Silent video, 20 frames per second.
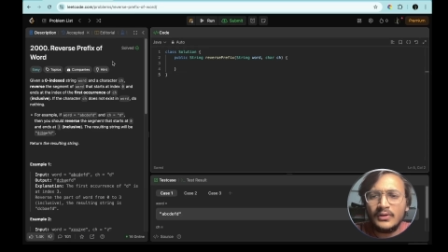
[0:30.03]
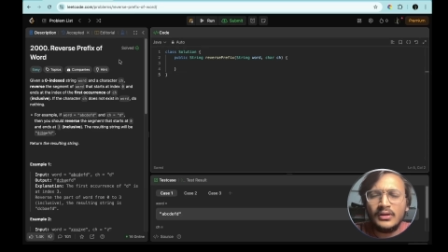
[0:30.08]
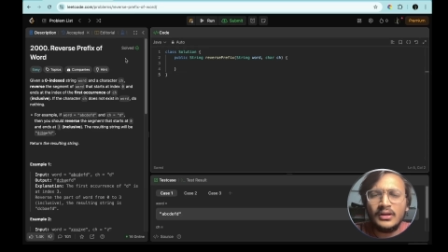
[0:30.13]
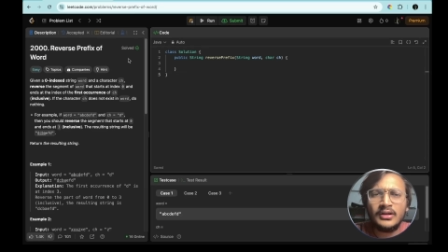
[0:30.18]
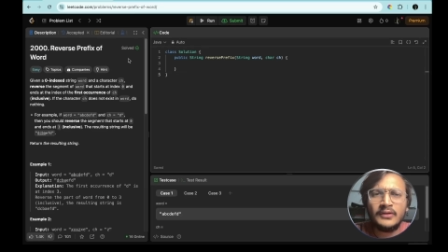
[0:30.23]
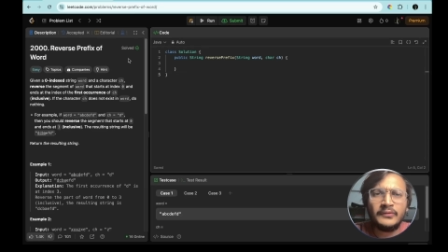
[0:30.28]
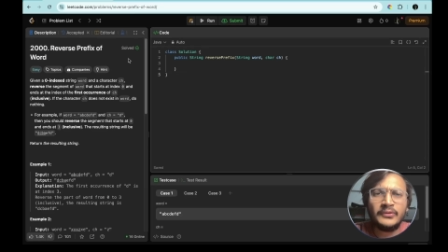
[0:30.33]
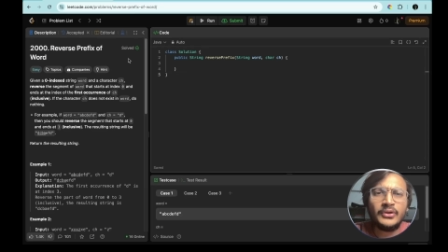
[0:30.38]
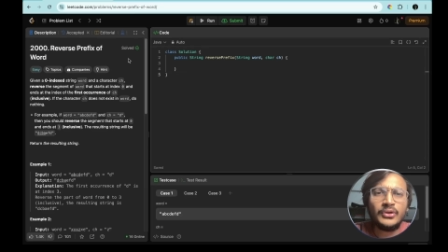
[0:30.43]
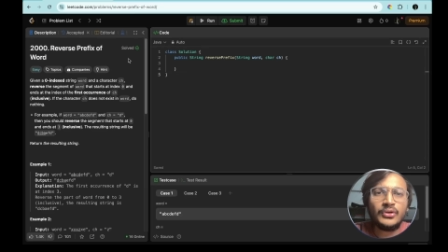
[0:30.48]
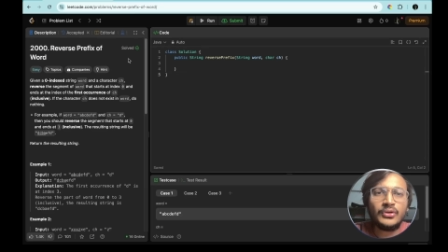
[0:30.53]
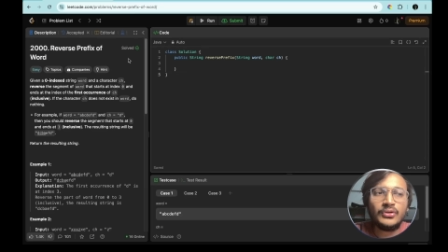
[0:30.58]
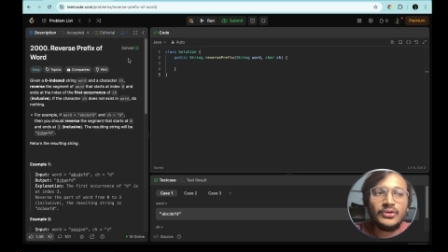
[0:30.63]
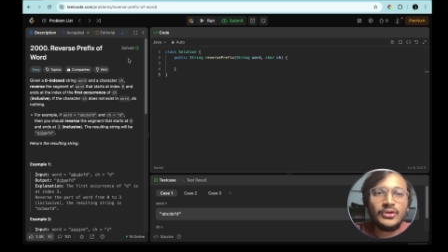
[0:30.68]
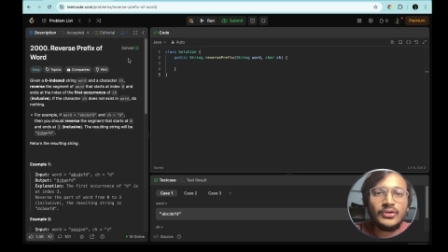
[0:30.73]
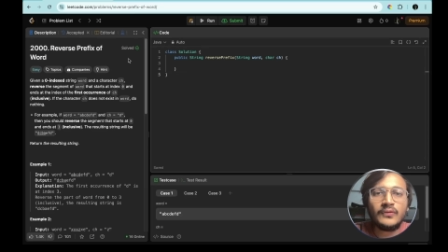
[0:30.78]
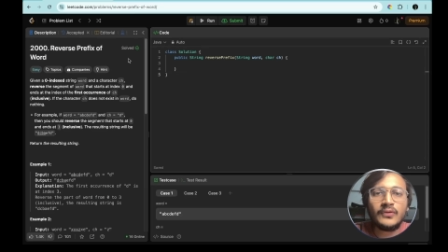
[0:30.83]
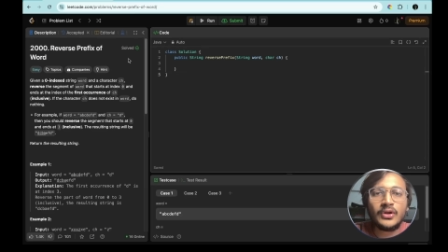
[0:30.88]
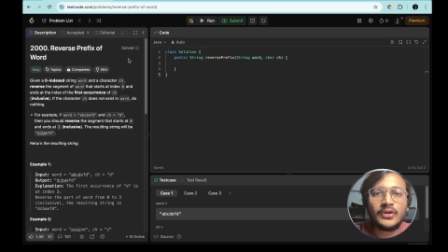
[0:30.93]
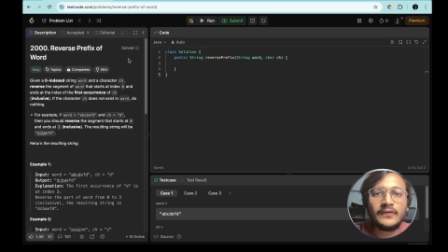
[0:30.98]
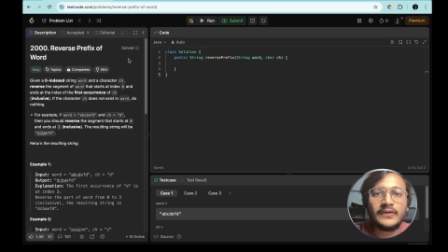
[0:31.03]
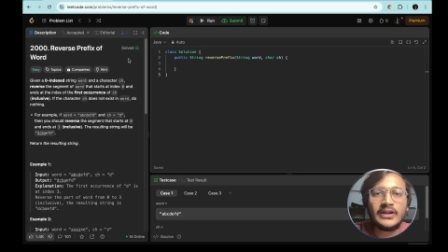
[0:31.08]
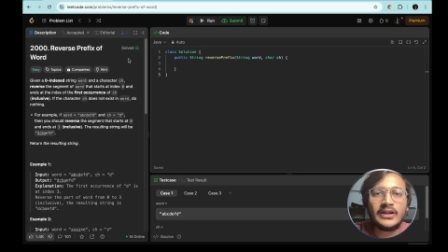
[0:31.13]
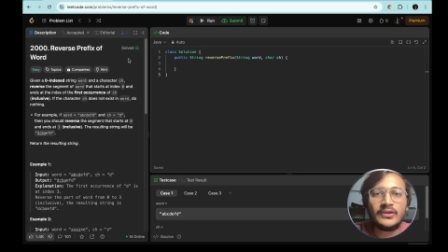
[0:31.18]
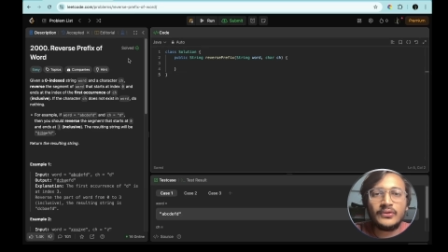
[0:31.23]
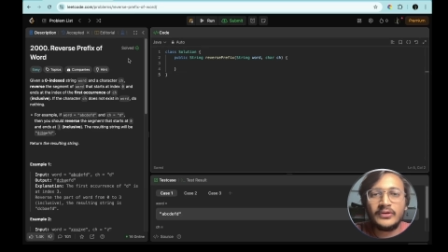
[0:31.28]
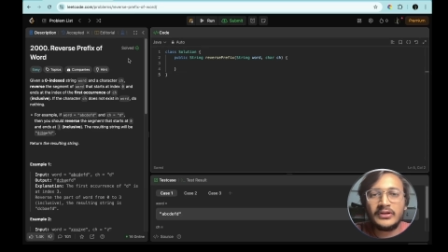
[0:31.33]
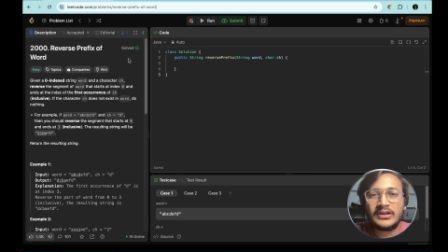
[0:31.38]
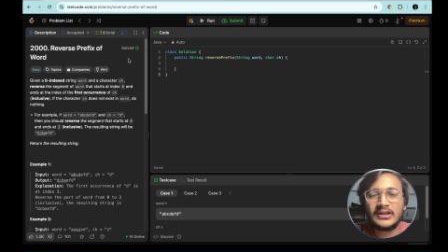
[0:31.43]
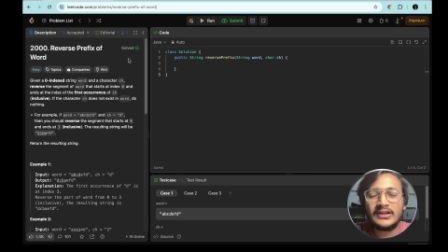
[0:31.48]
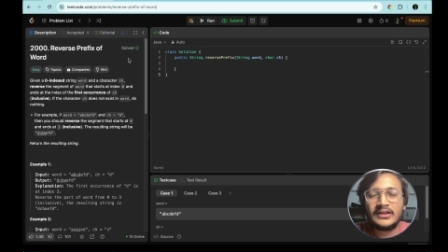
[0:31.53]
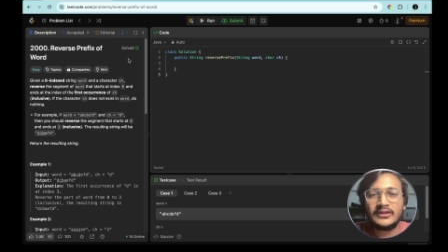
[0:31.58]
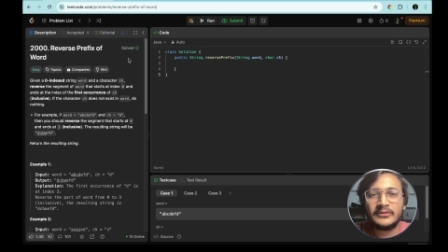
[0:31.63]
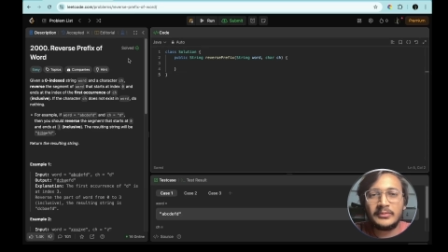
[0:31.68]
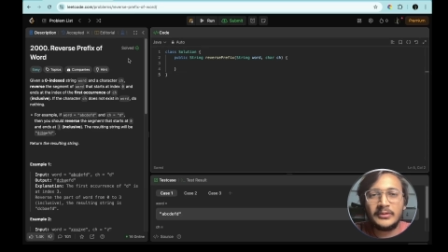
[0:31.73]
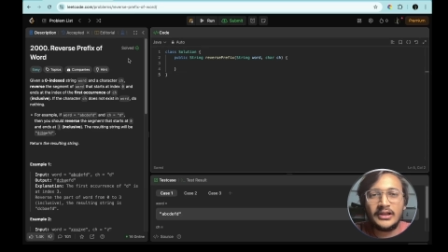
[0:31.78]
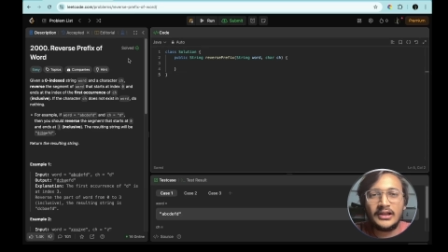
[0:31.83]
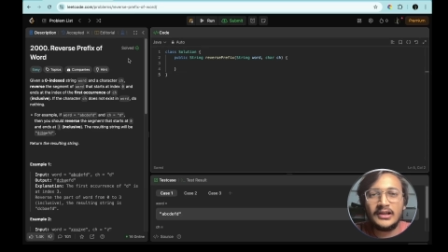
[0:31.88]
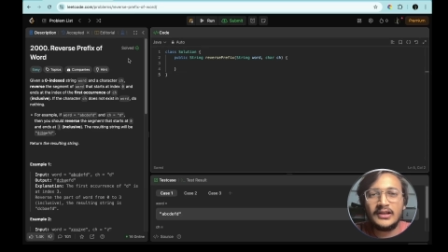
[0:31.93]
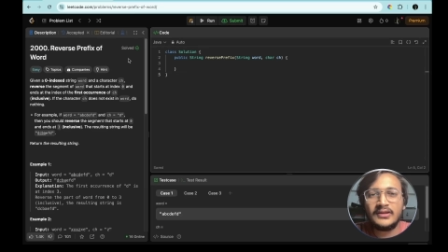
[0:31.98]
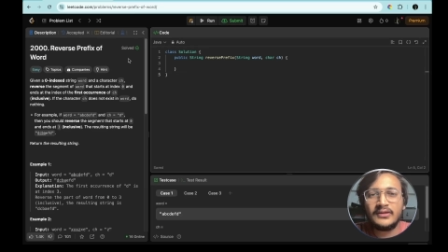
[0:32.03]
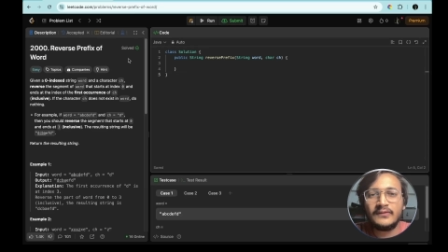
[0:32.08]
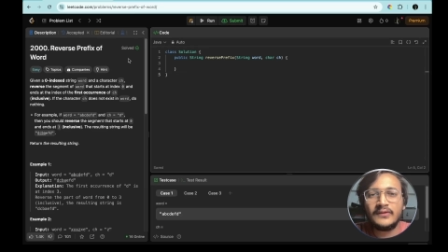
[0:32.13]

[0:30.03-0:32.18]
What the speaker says: if you don't know what we are doing in this playlist,